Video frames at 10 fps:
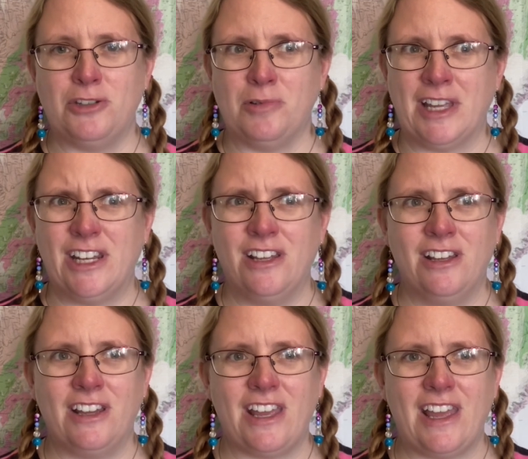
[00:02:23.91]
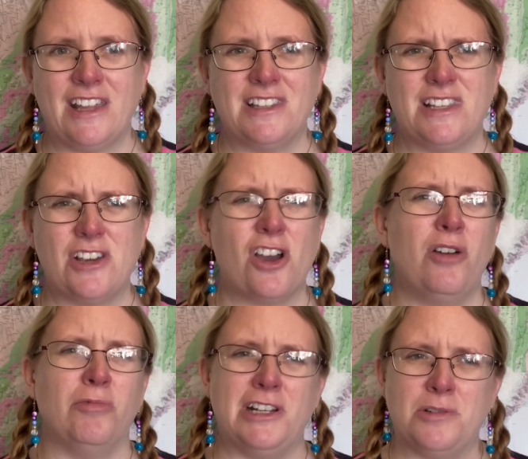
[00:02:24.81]
between. You
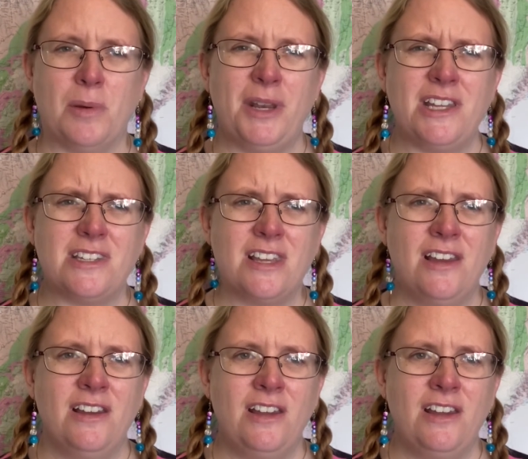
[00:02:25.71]
can't really swim in it,